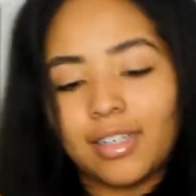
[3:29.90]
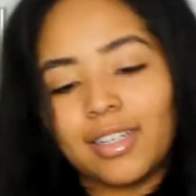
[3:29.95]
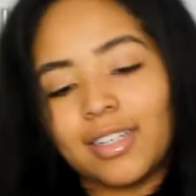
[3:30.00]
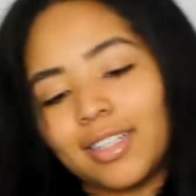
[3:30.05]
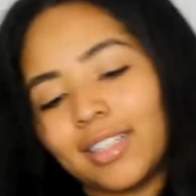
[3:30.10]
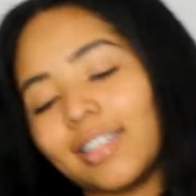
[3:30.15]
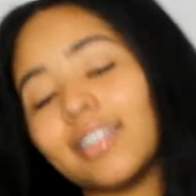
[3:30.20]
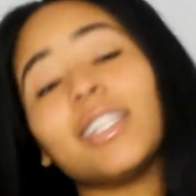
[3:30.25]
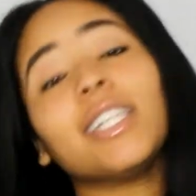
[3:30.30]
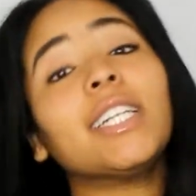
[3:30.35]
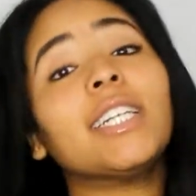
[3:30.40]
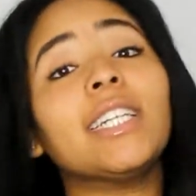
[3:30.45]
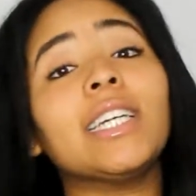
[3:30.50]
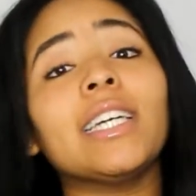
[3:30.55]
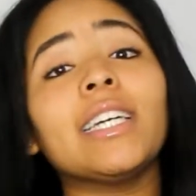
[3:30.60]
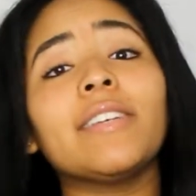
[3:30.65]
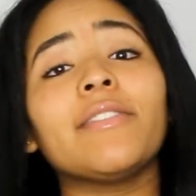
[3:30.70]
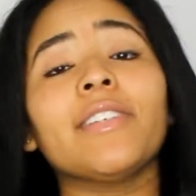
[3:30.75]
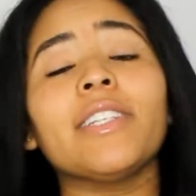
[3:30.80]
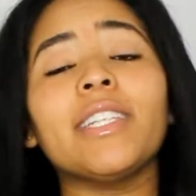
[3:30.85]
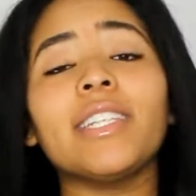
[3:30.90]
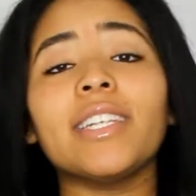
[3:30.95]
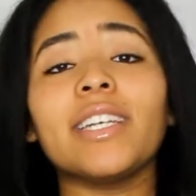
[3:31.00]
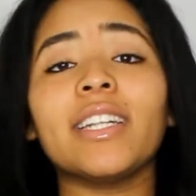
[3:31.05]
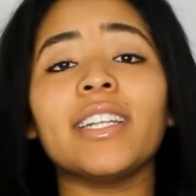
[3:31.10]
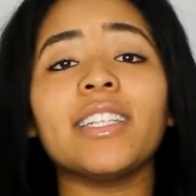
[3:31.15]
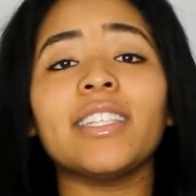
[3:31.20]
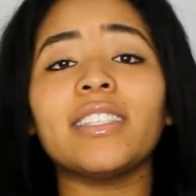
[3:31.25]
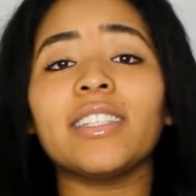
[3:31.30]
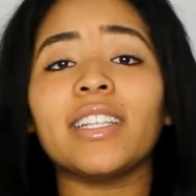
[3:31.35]
Other than that, if it didn't
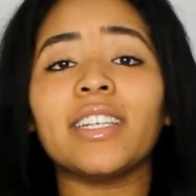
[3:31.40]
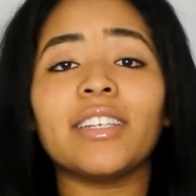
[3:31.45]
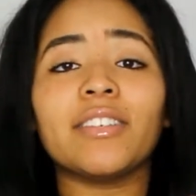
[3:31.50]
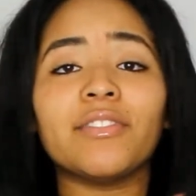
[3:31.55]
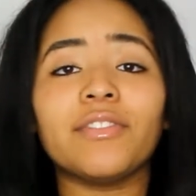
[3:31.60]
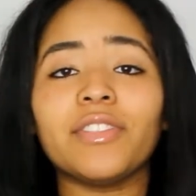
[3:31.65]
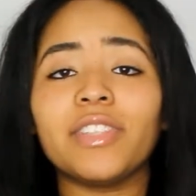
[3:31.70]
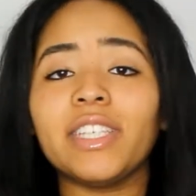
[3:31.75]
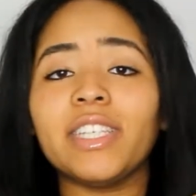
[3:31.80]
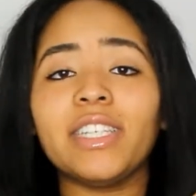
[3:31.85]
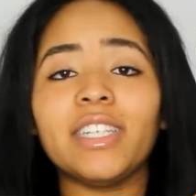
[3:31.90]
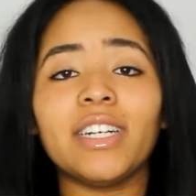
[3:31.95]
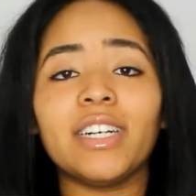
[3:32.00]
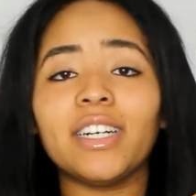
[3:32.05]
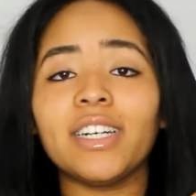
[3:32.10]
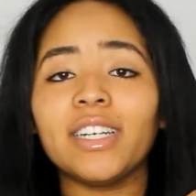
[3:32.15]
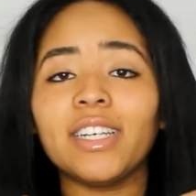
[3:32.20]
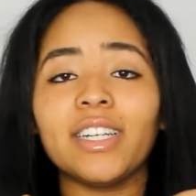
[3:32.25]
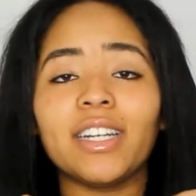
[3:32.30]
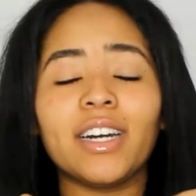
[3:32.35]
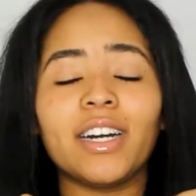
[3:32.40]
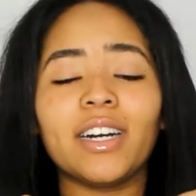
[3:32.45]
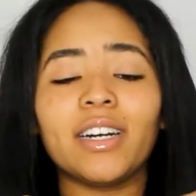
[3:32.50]
have this like V cut,